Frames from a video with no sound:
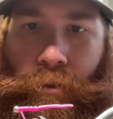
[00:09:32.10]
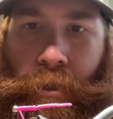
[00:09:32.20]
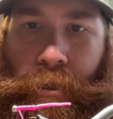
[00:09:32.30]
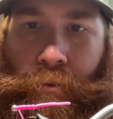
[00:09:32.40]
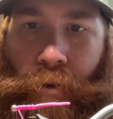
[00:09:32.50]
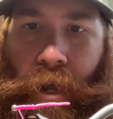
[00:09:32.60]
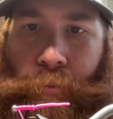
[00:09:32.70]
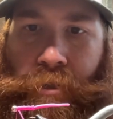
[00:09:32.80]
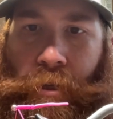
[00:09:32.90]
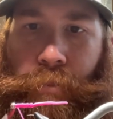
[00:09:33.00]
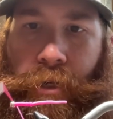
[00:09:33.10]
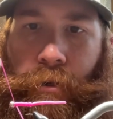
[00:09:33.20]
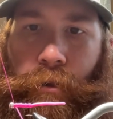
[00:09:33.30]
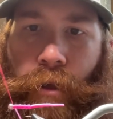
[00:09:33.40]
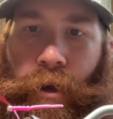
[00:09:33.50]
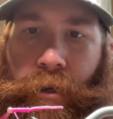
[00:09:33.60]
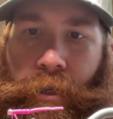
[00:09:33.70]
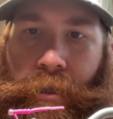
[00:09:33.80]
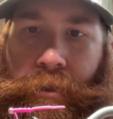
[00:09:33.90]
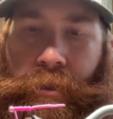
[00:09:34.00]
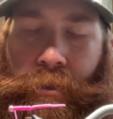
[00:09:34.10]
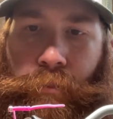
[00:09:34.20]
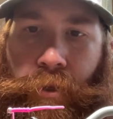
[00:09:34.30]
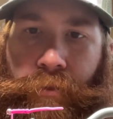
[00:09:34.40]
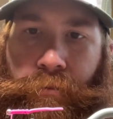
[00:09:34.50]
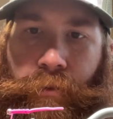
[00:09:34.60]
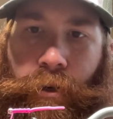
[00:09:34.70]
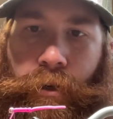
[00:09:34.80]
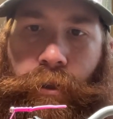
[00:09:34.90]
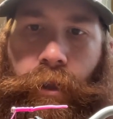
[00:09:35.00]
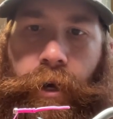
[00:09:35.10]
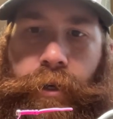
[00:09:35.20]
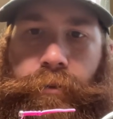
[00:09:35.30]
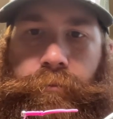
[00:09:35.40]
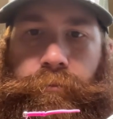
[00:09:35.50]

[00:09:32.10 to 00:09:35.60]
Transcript: These wraps up here to lock in need to be very light.